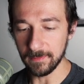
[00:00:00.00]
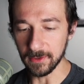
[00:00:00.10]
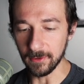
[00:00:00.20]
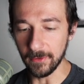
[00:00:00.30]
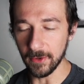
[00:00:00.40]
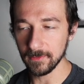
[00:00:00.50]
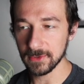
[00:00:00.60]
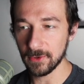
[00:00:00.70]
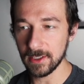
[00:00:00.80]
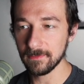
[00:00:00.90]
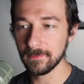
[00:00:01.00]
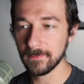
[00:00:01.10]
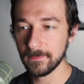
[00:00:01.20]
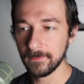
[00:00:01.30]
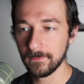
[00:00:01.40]
up and go to the home screen.
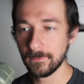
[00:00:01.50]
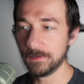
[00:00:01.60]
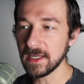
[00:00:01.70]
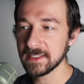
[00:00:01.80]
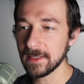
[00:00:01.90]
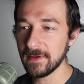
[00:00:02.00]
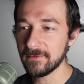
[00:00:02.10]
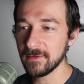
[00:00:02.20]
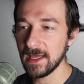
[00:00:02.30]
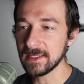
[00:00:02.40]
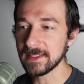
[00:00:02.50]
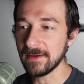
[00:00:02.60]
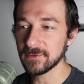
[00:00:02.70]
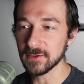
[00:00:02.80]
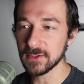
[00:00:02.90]
So the next step after that is
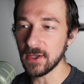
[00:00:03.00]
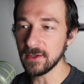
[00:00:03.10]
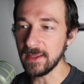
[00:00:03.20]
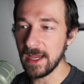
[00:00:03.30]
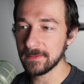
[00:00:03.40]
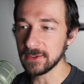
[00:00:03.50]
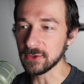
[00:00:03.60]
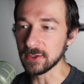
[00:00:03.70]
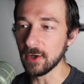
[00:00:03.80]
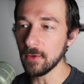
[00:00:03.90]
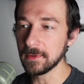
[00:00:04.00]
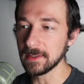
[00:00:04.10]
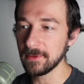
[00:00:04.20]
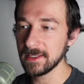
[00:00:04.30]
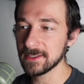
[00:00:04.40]
after installing the apps, you should open
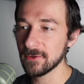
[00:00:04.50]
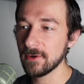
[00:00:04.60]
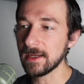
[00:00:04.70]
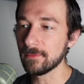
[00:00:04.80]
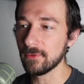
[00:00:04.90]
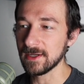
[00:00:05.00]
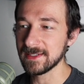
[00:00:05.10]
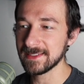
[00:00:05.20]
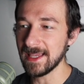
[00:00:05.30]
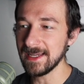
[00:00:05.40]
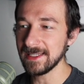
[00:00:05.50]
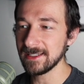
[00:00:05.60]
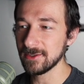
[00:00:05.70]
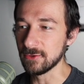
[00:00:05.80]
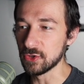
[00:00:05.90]
the Play Store and press sign
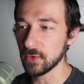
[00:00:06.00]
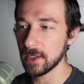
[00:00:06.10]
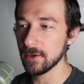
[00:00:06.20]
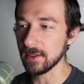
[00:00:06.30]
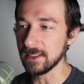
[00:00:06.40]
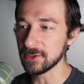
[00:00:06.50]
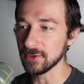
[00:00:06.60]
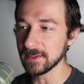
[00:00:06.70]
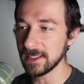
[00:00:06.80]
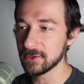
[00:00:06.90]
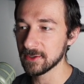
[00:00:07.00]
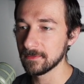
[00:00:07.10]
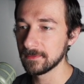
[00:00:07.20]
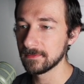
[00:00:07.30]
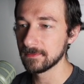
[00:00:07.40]
in to trigger initialization.
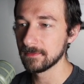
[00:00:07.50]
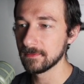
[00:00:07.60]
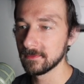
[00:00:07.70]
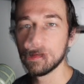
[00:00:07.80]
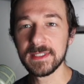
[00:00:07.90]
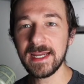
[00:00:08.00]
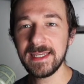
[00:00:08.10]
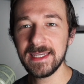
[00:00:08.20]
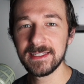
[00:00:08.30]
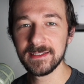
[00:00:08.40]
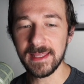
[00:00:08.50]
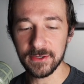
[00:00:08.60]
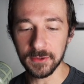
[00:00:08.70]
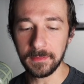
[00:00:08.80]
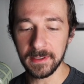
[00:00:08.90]
So signing in to the
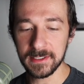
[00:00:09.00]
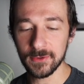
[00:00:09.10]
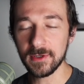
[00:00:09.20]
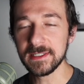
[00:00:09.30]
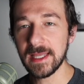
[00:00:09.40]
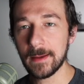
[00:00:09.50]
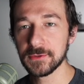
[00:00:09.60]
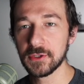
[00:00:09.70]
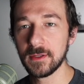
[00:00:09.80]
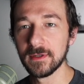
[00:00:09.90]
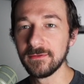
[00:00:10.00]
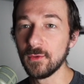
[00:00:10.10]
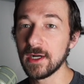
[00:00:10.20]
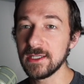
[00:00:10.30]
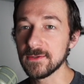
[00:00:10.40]
actual Play Store is optional, but if you
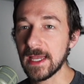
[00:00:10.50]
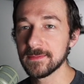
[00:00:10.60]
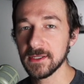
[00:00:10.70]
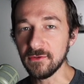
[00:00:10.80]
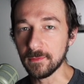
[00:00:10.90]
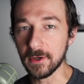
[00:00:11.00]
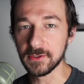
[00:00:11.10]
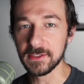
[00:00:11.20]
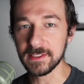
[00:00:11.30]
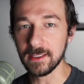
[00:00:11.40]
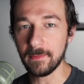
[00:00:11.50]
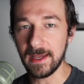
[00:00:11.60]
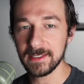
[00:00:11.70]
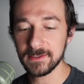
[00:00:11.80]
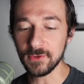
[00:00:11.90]
want to use apps that you've purchased in the
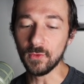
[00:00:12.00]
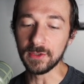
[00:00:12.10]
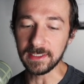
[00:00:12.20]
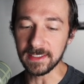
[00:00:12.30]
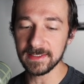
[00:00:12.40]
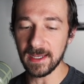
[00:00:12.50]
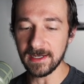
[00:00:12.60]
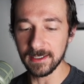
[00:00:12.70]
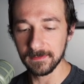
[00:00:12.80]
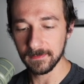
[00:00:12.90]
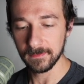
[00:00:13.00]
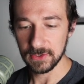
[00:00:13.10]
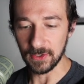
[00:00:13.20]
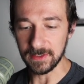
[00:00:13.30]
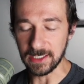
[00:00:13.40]
past, you will need to sign in.
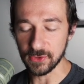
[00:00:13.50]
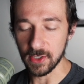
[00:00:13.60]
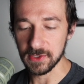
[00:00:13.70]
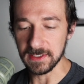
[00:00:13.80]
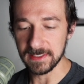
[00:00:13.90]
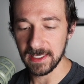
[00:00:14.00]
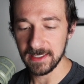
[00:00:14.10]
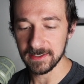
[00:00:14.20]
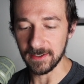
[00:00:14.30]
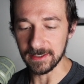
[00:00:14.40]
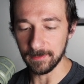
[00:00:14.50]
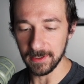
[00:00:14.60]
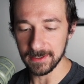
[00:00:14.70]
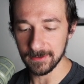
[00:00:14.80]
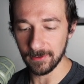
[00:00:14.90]
So like the instructions say, select
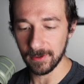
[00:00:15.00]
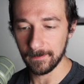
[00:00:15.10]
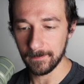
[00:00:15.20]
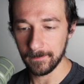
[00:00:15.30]
Play Store,